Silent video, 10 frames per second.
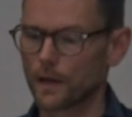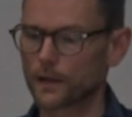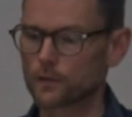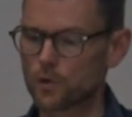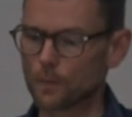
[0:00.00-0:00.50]

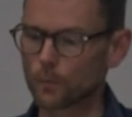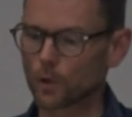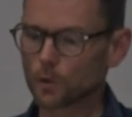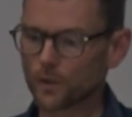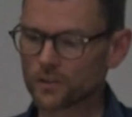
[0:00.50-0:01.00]
and Trump
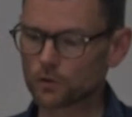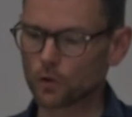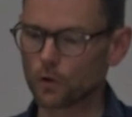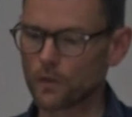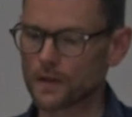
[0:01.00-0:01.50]
will
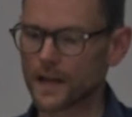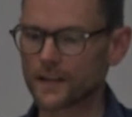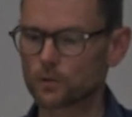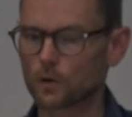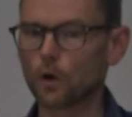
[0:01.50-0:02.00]
restore the
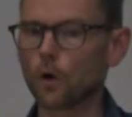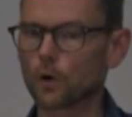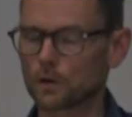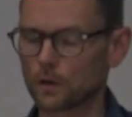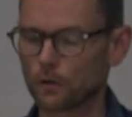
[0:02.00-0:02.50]
natural
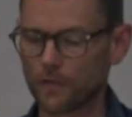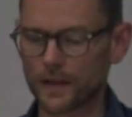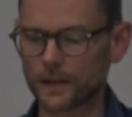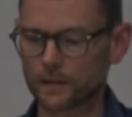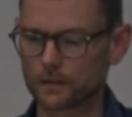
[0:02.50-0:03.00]
order of
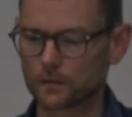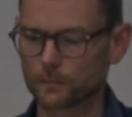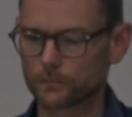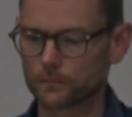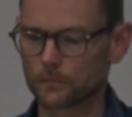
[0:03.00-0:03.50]
things.
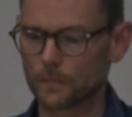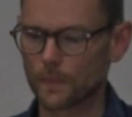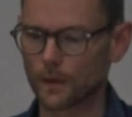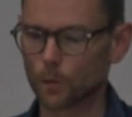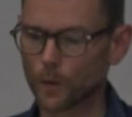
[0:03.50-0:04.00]

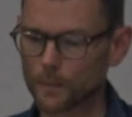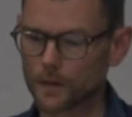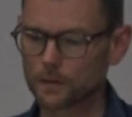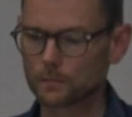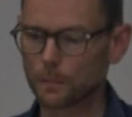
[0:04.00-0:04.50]

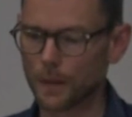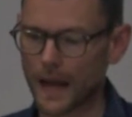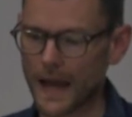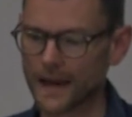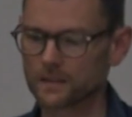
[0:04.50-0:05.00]
Women,
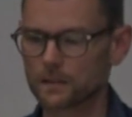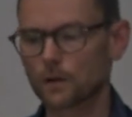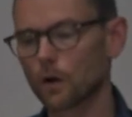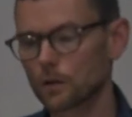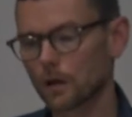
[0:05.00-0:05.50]
blacks, and
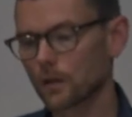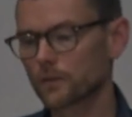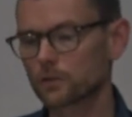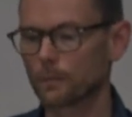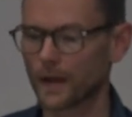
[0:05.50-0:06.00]
all other
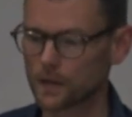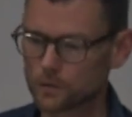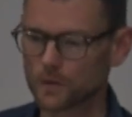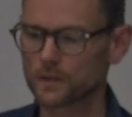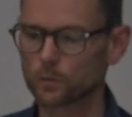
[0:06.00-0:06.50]

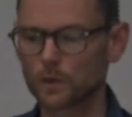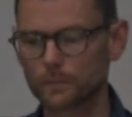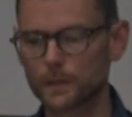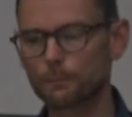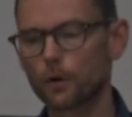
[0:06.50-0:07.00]
subalterns will
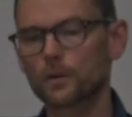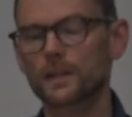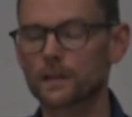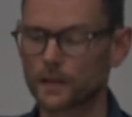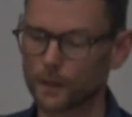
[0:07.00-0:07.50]
be put
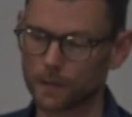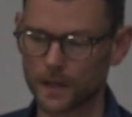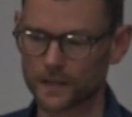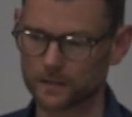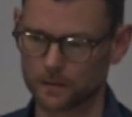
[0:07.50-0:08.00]
in their
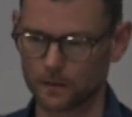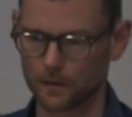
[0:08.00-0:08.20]
place.